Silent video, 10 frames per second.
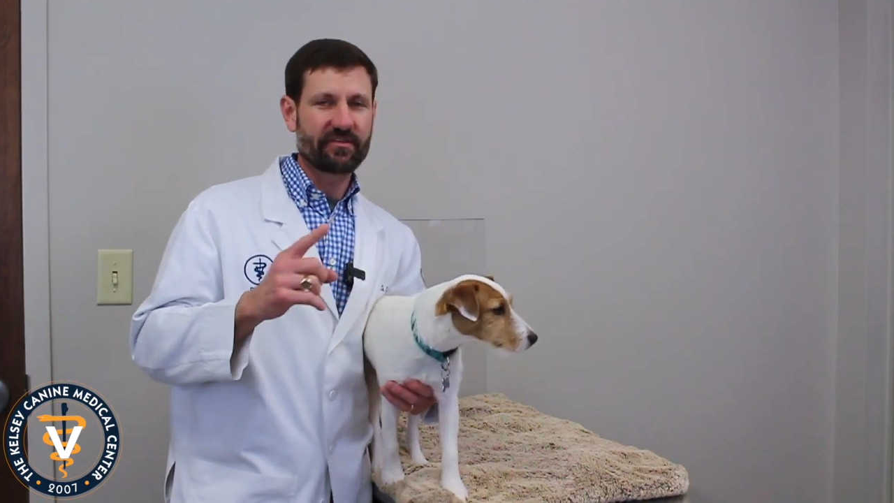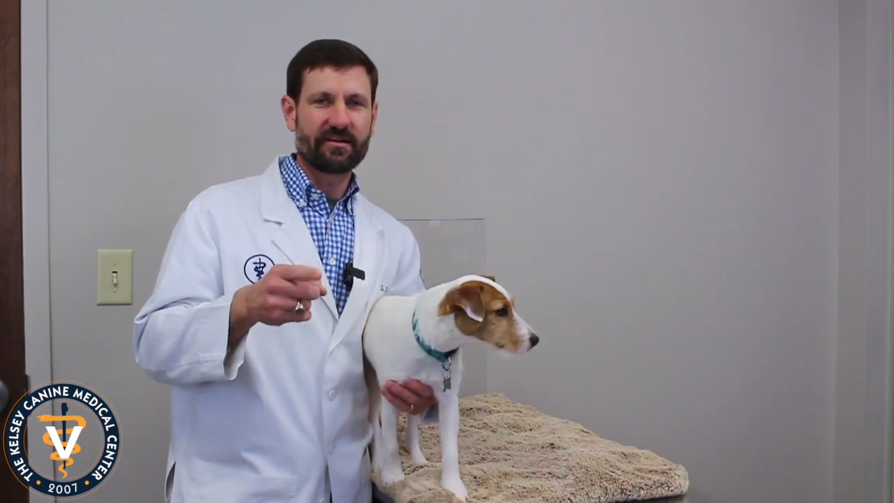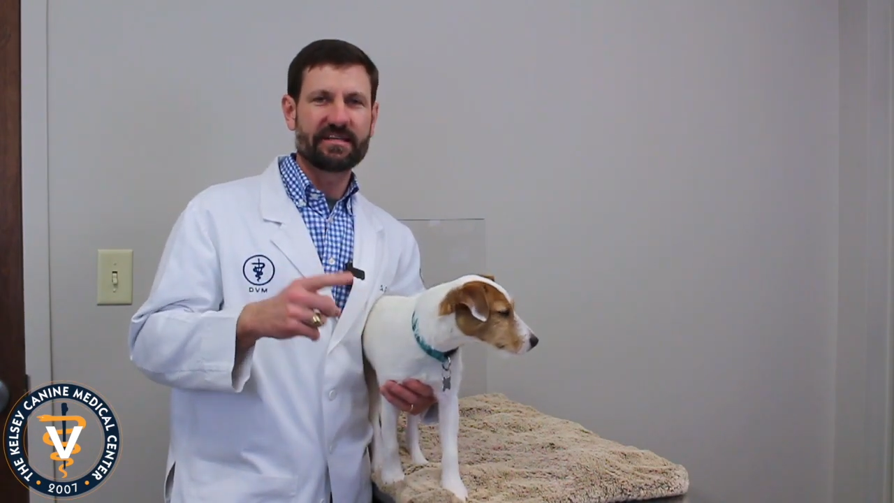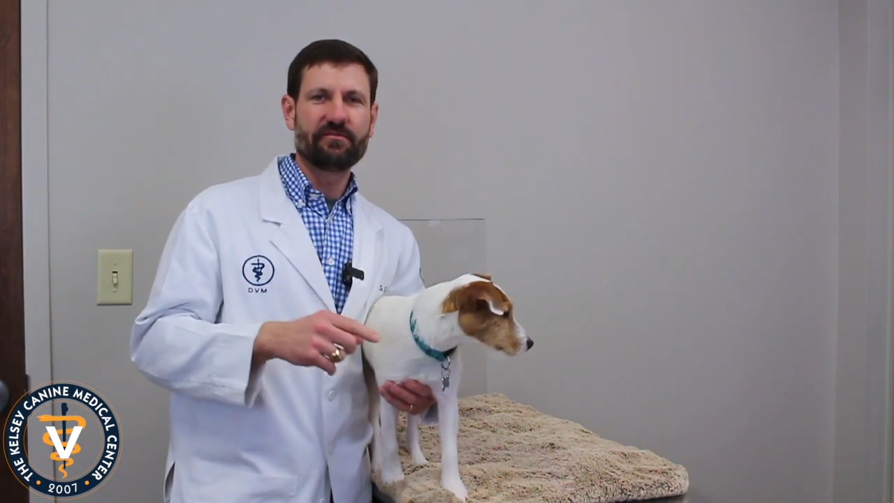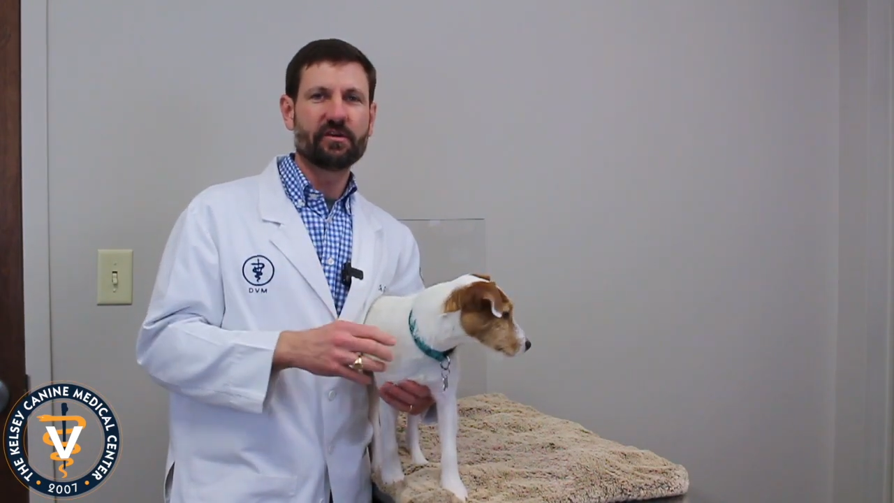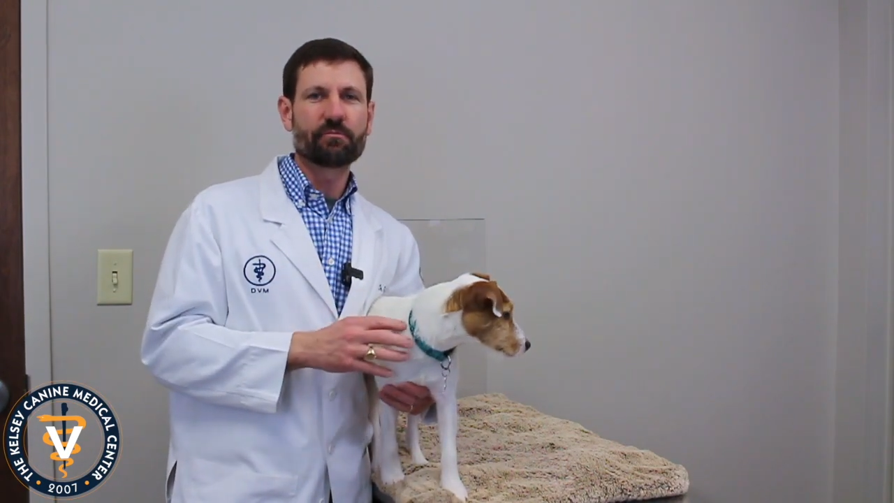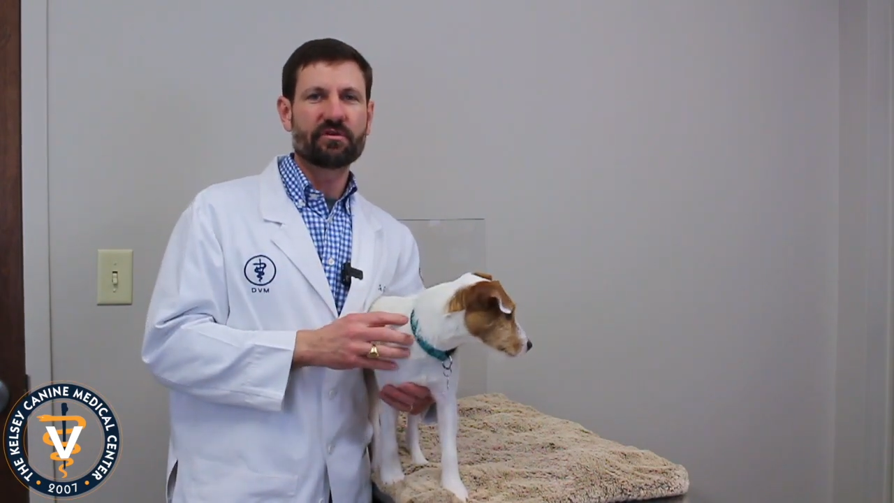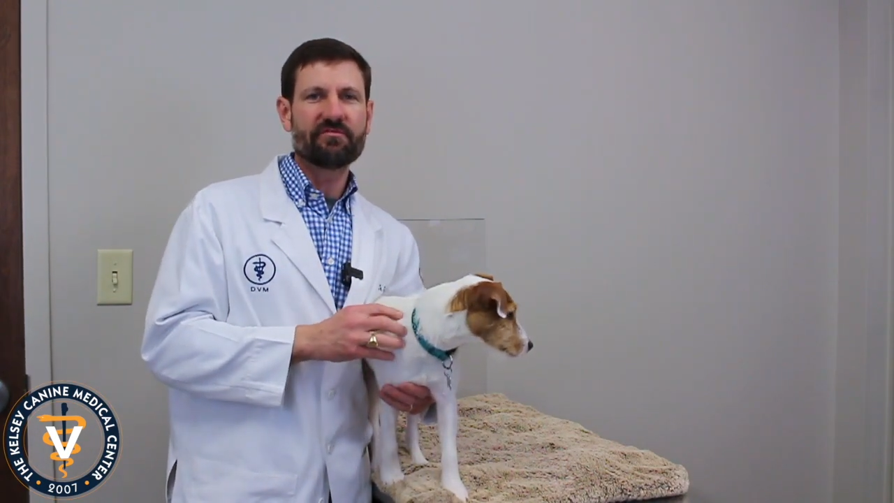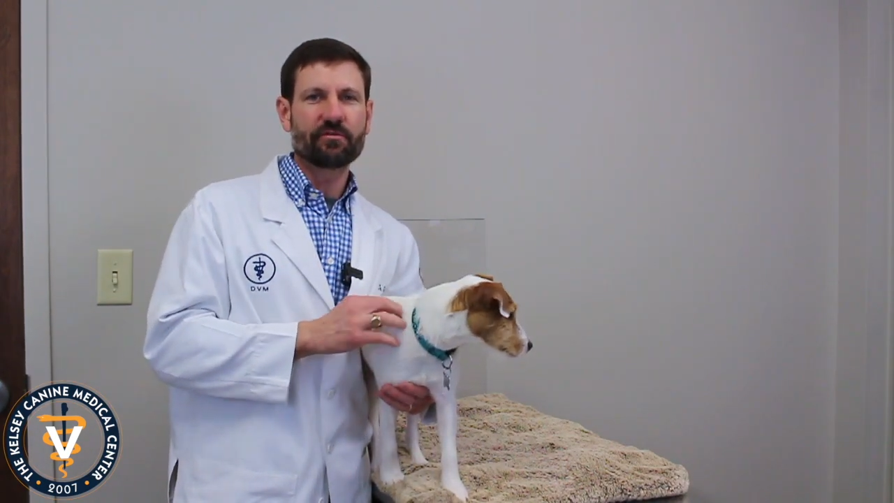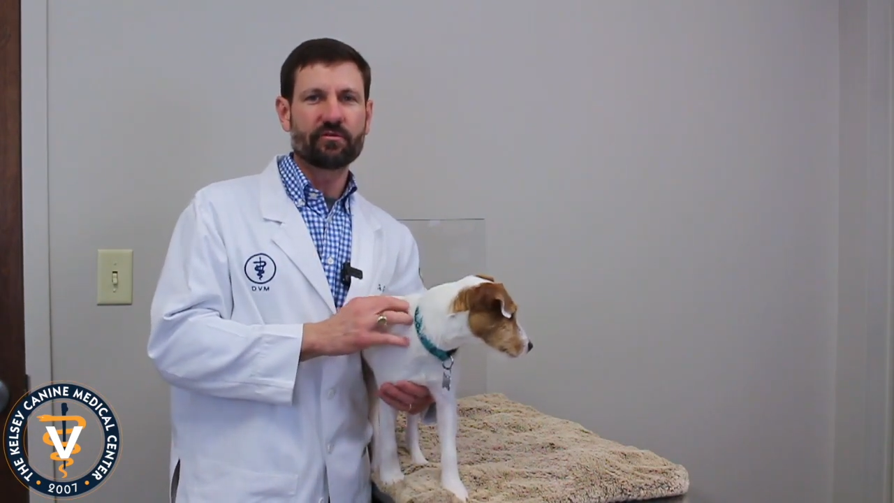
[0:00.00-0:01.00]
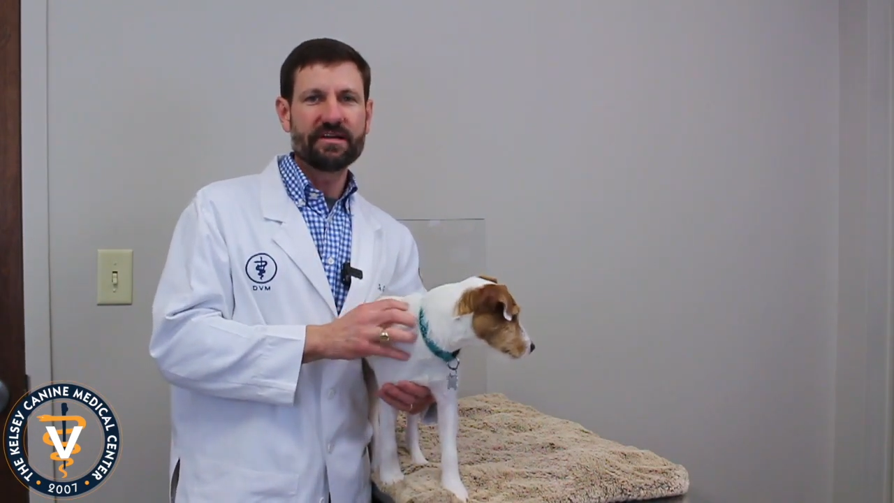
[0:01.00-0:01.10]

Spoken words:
I thought I'd give you a brief little